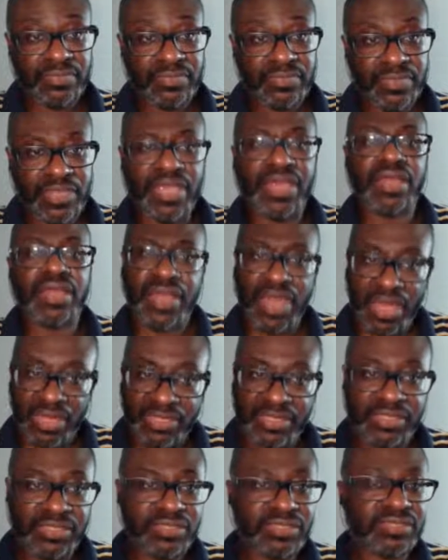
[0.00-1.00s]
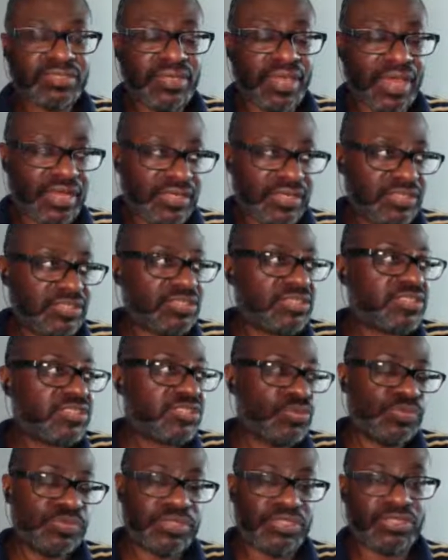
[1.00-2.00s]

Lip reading: Yeah, KD is a superstar.